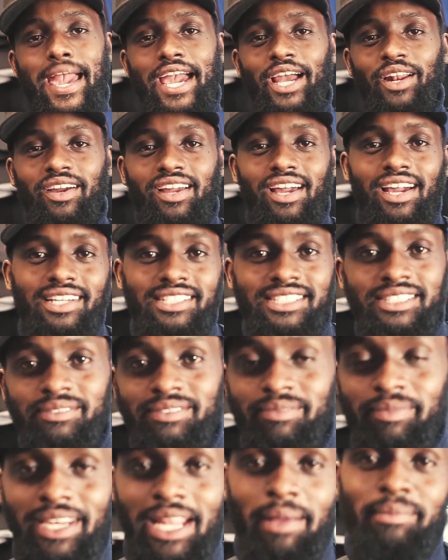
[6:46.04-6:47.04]
Hello guys,
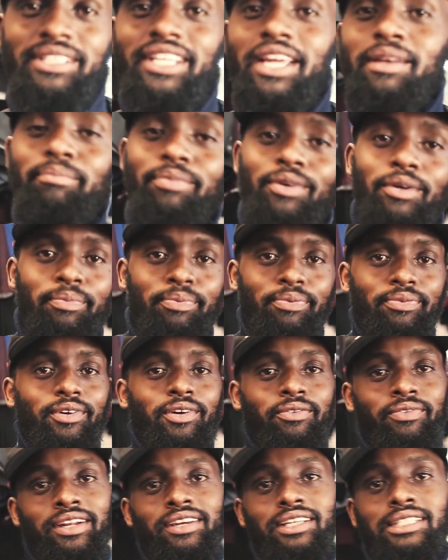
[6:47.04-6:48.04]
my name is Ken Pope
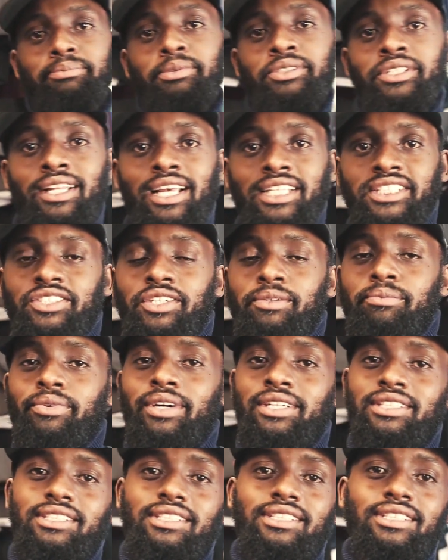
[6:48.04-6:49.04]
of Undisputed Luxury
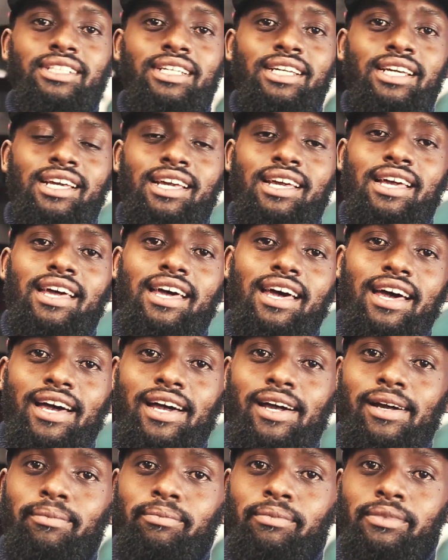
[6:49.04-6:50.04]
Brands.
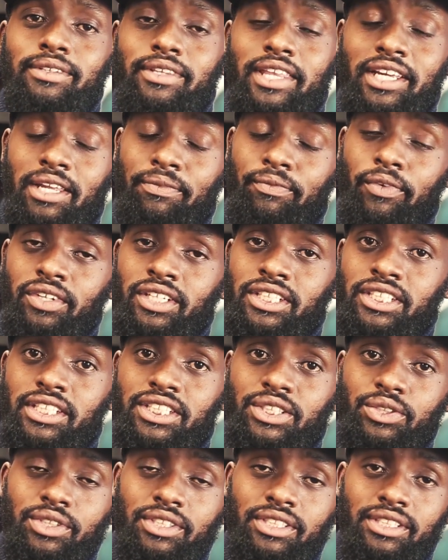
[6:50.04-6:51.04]
Thank you for watching The
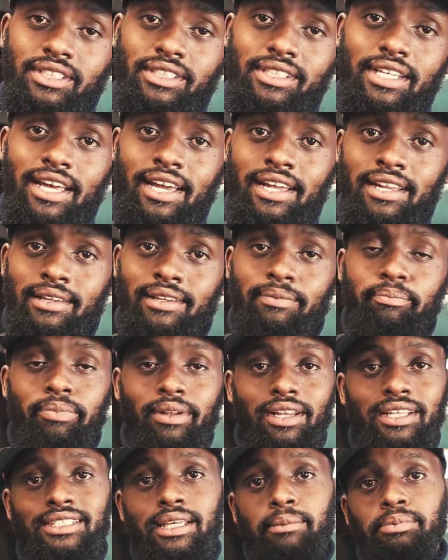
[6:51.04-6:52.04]
Source, and
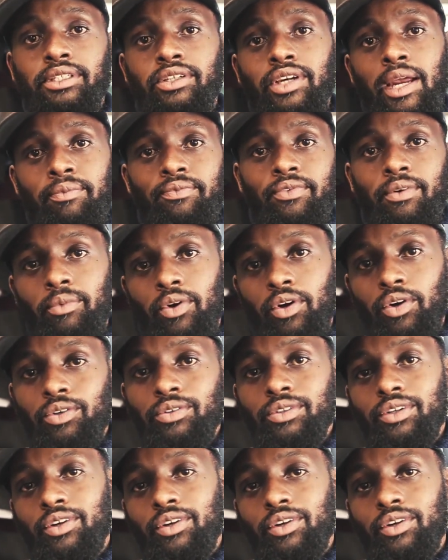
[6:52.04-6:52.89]
please subscribe for more